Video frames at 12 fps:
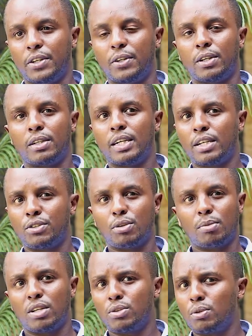your
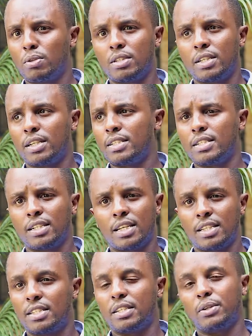customers, wholesalers and
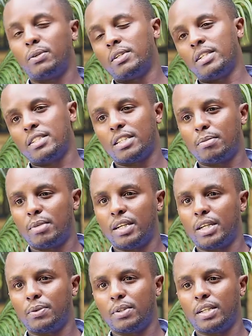other stakeholders in the
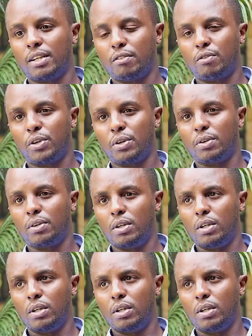market will have for you.